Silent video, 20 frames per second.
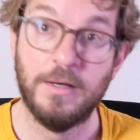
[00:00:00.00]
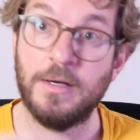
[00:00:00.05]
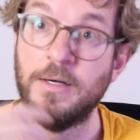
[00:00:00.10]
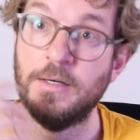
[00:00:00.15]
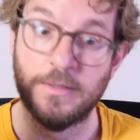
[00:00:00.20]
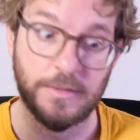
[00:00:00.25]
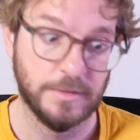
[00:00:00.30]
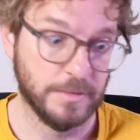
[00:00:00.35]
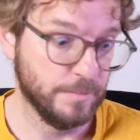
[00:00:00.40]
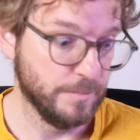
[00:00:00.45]

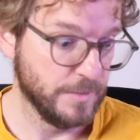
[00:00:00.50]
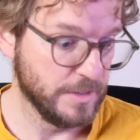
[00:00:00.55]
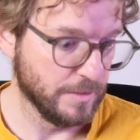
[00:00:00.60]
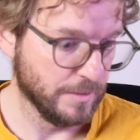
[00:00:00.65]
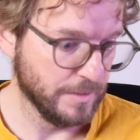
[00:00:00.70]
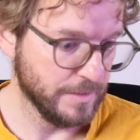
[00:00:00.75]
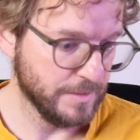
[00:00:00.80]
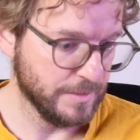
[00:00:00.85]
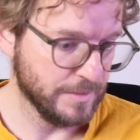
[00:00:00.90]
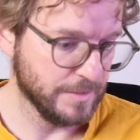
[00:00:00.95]

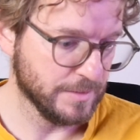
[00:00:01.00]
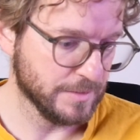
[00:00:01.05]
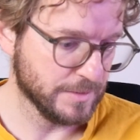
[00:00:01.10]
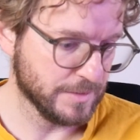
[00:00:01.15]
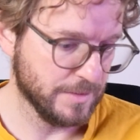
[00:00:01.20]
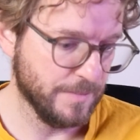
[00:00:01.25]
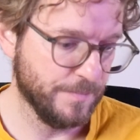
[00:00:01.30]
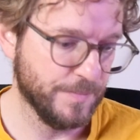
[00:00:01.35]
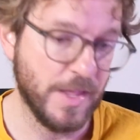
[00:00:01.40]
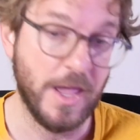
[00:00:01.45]
Middle
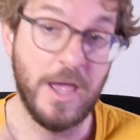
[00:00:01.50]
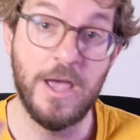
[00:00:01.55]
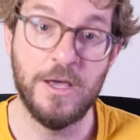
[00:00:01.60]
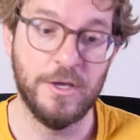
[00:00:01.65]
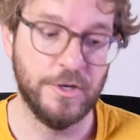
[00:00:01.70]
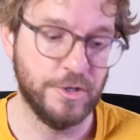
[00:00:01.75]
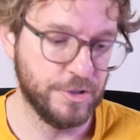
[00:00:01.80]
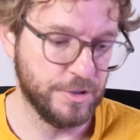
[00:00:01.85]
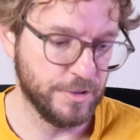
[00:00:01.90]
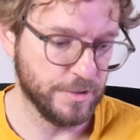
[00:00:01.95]
East,
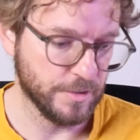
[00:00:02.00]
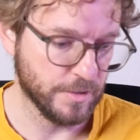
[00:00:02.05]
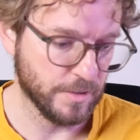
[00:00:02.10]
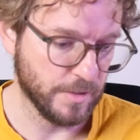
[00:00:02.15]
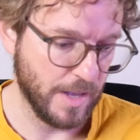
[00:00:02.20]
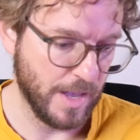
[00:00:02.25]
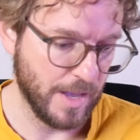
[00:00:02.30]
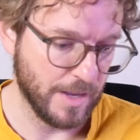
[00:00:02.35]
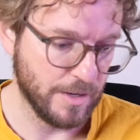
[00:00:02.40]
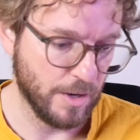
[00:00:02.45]

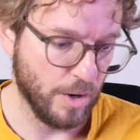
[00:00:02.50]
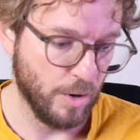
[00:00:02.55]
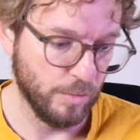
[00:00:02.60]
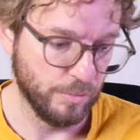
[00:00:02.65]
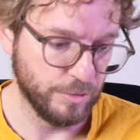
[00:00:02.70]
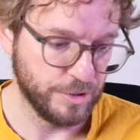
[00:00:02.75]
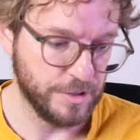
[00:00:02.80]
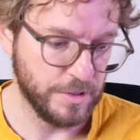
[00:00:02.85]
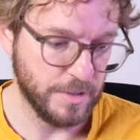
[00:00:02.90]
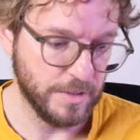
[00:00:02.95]
Asia and
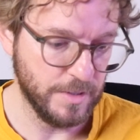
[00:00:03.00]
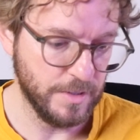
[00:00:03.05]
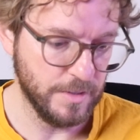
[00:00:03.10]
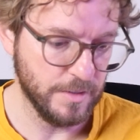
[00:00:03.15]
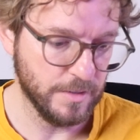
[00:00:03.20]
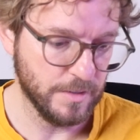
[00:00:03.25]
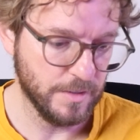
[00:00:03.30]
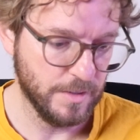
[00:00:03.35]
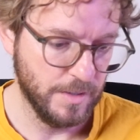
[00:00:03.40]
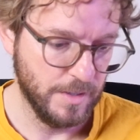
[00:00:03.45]

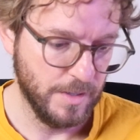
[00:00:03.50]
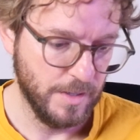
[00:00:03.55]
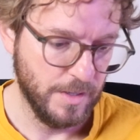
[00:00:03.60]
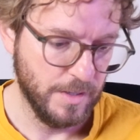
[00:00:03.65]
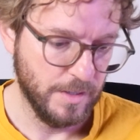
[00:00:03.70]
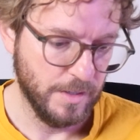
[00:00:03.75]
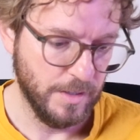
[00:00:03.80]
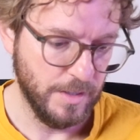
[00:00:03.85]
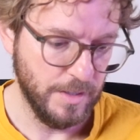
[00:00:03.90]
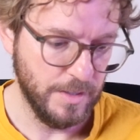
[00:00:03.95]
Oceania.
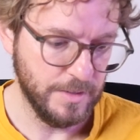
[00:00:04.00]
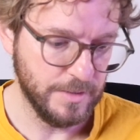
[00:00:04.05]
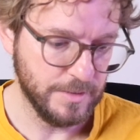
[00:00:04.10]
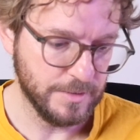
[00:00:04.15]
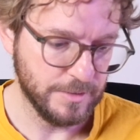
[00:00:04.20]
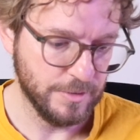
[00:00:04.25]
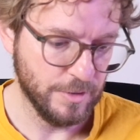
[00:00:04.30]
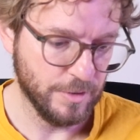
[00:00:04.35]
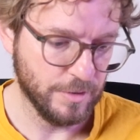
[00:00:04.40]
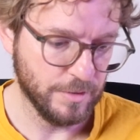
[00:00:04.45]
It
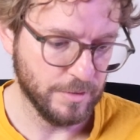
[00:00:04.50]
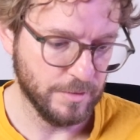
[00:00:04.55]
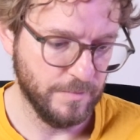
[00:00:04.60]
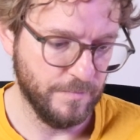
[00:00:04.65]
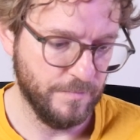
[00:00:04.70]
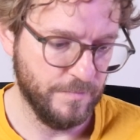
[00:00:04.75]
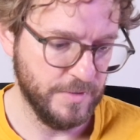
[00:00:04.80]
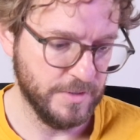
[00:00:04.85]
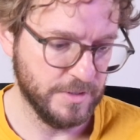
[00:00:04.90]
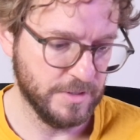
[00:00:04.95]
is not
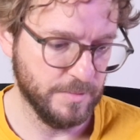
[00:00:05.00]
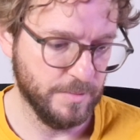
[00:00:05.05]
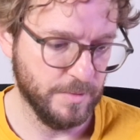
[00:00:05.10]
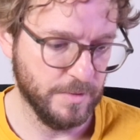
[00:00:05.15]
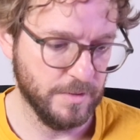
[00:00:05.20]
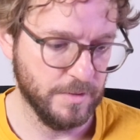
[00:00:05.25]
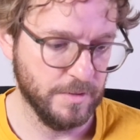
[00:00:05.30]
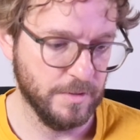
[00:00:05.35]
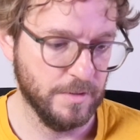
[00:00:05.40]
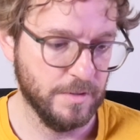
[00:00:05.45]

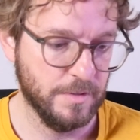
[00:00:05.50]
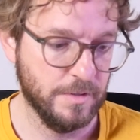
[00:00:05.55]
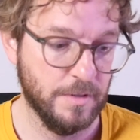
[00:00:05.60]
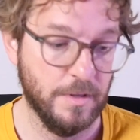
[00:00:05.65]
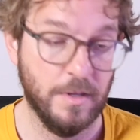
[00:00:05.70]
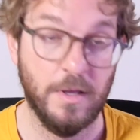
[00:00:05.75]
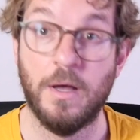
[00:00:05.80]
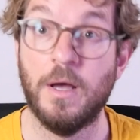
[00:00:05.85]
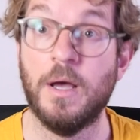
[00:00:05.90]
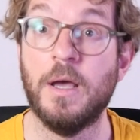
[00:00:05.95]
visible
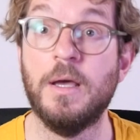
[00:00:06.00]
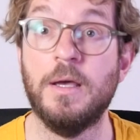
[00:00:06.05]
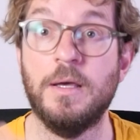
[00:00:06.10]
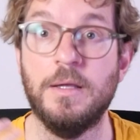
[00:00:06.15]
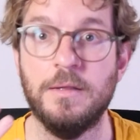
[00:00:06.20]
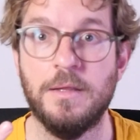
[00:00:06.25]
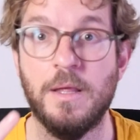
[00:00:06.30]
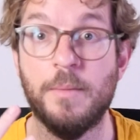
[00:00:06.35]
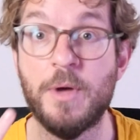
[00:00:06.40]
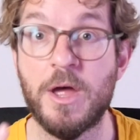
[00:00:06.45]

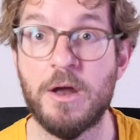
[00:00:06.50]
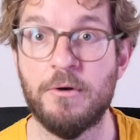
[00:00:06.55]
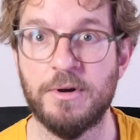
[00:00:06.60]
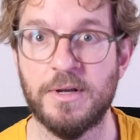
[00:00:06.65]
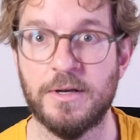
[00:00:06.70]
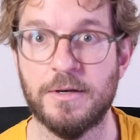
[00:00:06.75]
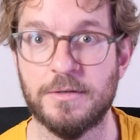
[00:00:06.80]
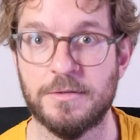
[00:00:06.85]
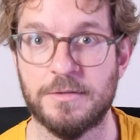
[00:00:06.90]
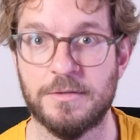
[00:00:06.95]
in the
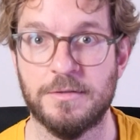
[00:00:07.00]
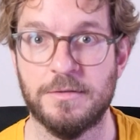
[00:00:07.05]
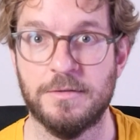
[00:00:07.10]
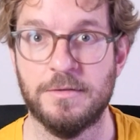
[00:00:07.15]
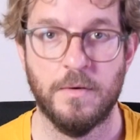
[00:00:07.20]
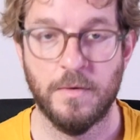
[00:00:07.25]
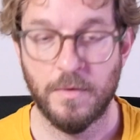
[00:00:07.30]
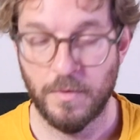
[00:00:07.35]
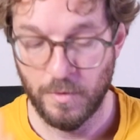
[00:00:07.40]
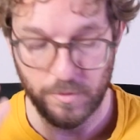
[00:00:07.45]
Americas.
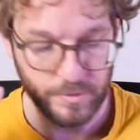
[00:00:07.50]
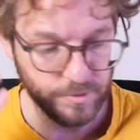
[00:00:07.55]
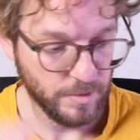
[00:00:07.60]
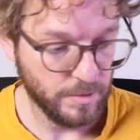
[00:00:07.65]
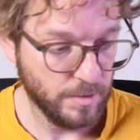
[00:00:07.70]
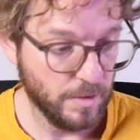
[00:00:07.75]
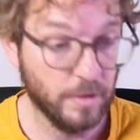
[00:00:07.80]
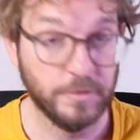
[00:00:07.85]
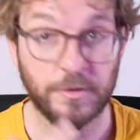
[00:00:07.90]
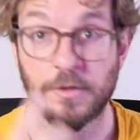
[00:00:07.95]

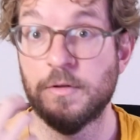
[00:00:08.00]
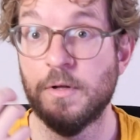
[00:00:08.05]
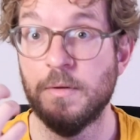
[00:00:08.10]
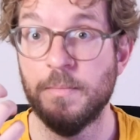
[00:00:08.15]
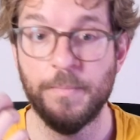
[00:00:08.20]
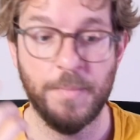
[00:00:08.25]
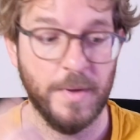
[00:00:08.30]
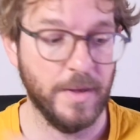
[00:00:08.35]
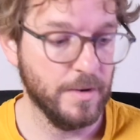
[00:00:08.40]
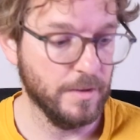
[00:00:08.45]
Also, on the
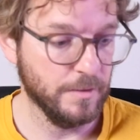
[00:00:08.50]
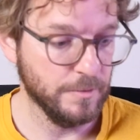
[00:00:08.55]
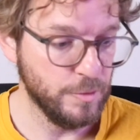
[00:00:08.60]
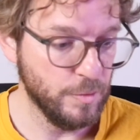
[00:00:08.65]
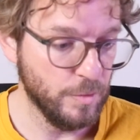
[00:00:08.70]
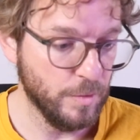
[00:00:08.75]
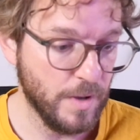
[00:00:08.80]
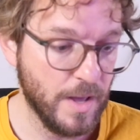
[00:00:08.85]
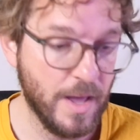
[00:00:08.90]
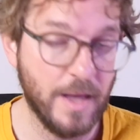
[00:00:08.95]
top panel
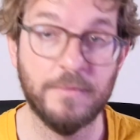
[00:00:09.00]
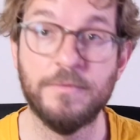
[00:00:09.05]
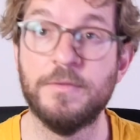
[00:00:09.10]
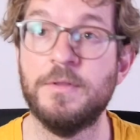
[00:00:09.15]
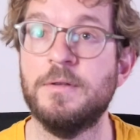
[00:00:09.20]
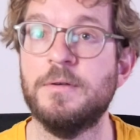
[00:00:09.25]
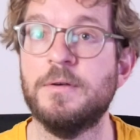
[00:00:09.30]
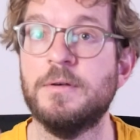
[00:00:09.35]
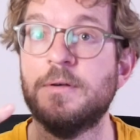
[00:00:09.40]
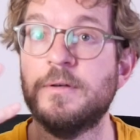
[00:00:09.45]
you have
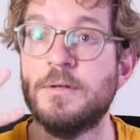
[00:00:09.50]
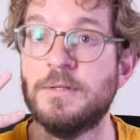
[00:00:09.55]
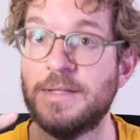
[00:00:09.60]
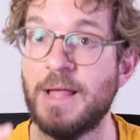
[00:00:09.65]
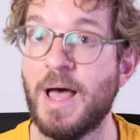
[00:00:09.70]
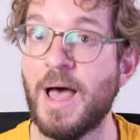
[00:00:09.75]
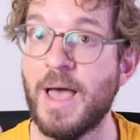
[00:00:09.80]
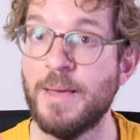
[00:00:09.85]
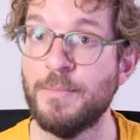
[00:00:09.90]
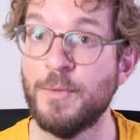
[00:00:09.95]
the
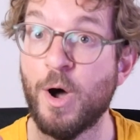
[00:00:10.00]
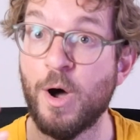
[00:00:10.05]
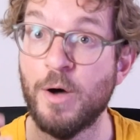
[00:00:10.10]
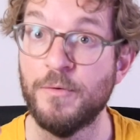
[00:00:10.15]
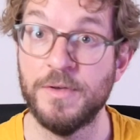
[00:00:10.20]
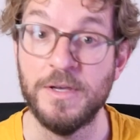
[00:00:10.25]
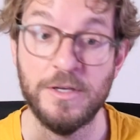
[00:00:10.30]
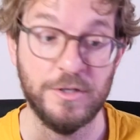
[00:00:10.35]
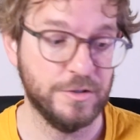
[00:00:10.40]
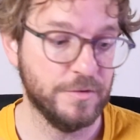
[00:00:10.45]
time
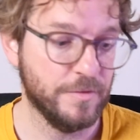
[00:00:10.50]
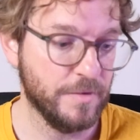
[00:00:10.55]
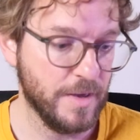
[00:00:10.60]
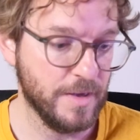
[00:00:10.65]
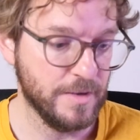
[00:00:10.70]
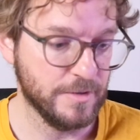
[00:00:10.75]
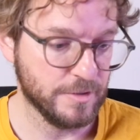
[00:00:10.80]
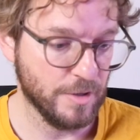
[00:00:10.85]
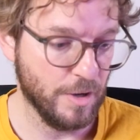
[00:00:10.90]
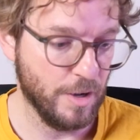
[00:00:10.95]
of each
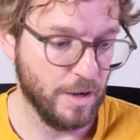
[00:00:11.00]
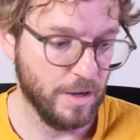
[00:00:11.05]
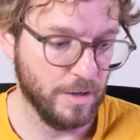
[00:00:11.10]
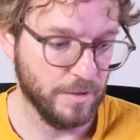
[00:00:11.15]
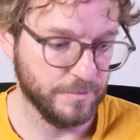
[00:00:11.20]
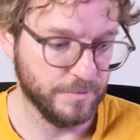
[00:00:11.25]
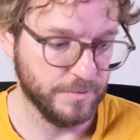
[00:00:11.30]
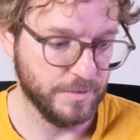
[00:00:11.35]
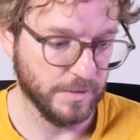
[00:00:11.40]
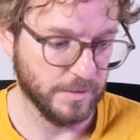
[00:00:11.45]
phase
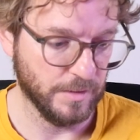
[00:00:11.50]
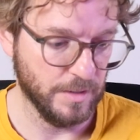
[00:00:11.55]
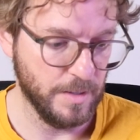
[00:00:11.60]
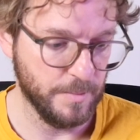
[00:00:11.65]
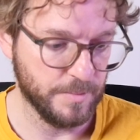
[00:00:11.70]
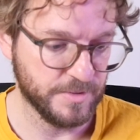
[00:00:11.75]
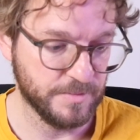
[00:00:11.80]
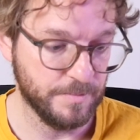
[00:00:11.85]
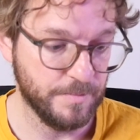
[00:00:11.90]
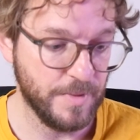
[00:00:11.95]
of the
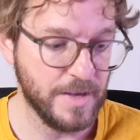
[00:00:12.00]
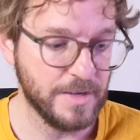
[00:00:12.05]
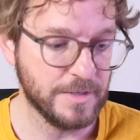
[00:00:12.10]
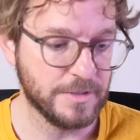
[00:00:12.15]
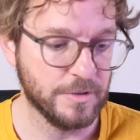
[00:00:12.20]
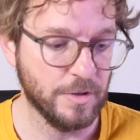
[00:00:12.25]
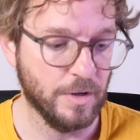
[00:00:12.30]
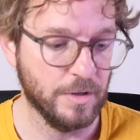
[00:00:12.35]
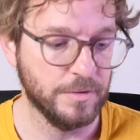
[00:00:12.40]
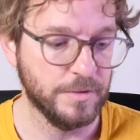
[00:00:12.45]
eclipse
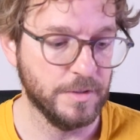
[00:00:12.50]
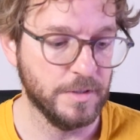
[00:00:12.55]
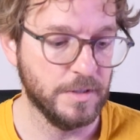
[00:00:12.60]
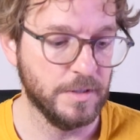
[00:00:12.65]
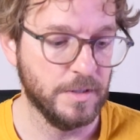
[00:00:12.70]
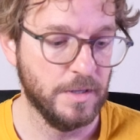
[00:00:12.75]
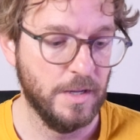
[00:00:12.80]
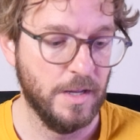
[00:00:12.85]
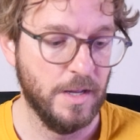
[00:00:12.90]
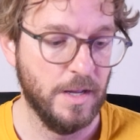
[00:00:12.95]
based on
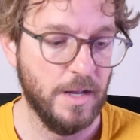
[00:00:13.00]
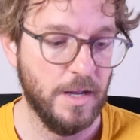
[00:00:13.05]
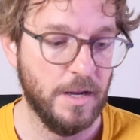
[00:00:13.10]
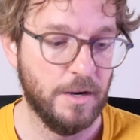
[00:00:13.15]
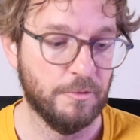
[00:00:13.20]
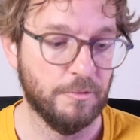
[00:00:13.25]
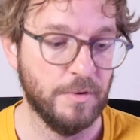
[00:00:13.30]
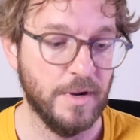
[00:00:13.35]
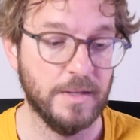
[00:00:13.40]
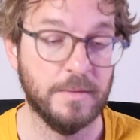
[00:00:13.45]
the
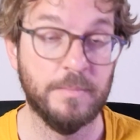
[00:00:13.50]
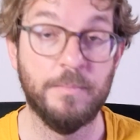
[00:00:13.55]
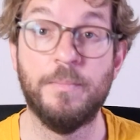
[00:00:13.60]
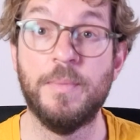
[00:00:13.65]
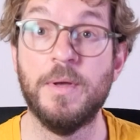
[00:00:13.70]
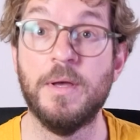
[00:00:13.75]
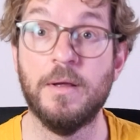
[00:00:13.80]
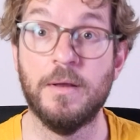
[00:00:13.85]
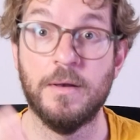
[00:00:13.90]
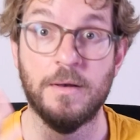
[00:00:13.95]
red
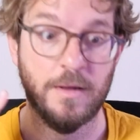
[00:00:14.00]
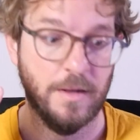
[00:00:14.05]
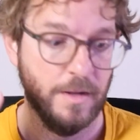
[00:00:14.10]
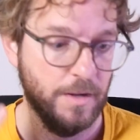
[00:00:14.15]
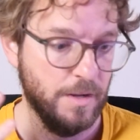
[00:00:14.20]
pin